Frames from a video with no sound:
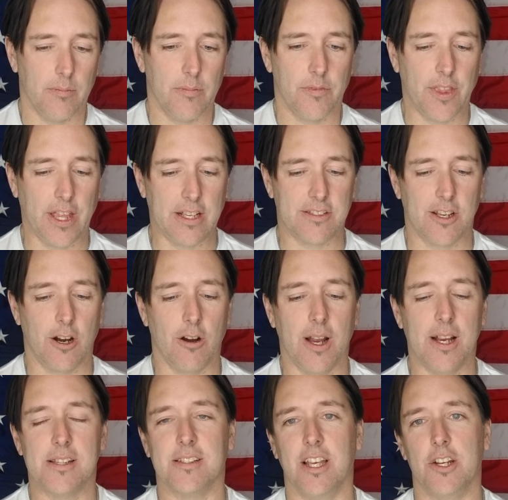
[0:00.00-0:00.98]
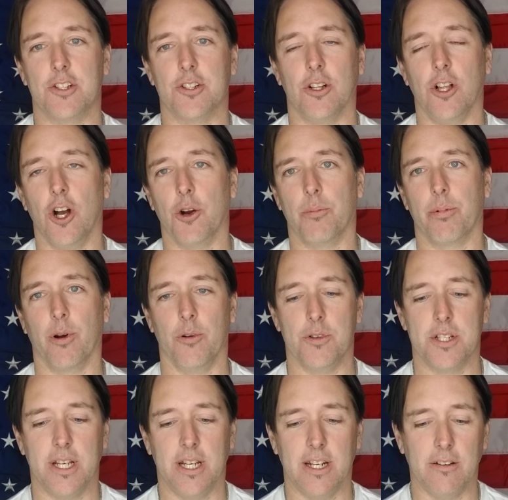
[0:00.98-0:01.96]
Things that are essential are
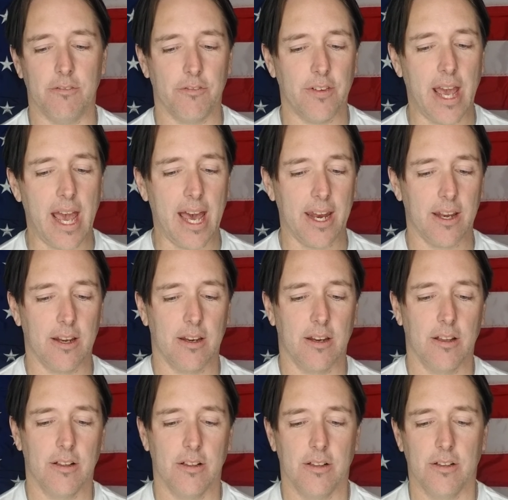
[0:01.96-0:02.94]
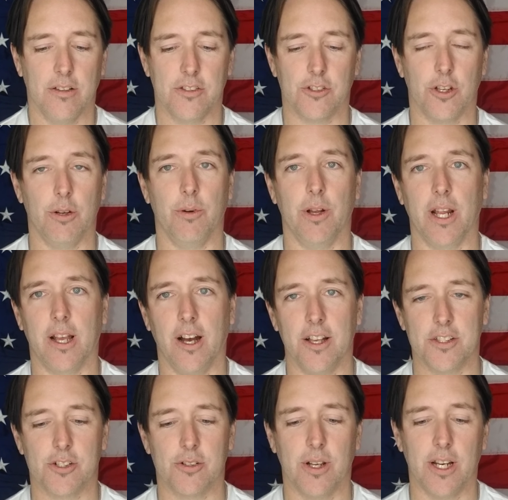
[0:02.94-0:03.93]
protein and fat. So you want to
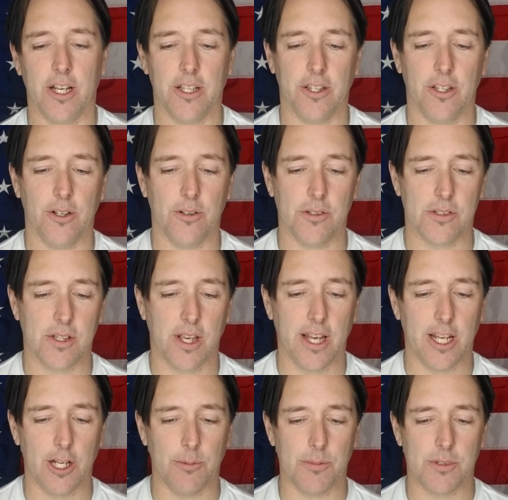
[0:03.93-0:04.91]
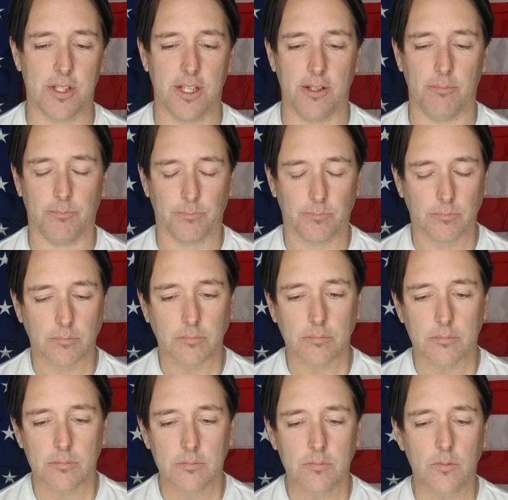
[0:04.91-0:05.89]
concentrate on those items. And
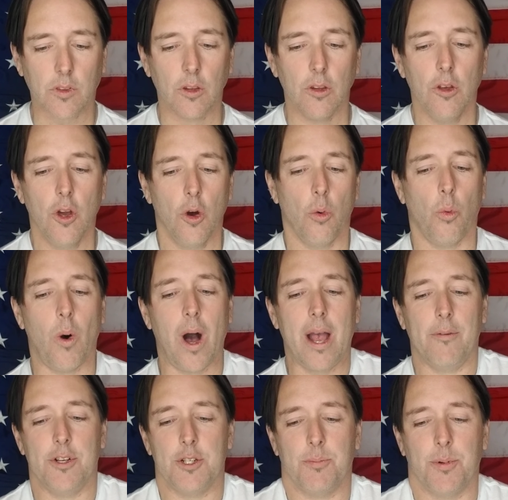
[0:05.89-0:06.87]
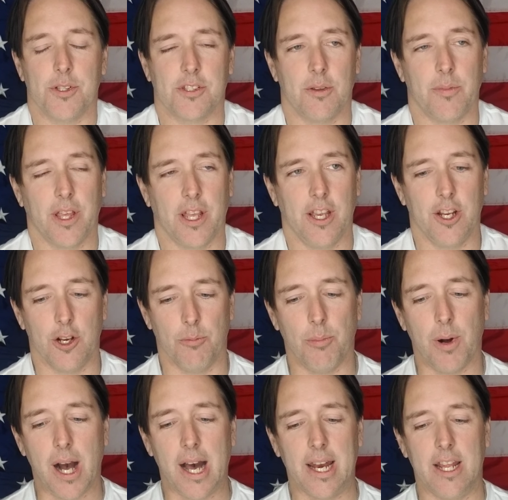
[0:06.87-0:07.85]
why would you put something in your
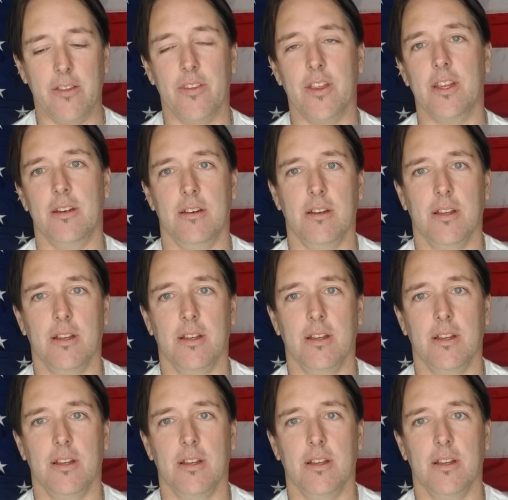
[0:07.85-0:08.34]
body that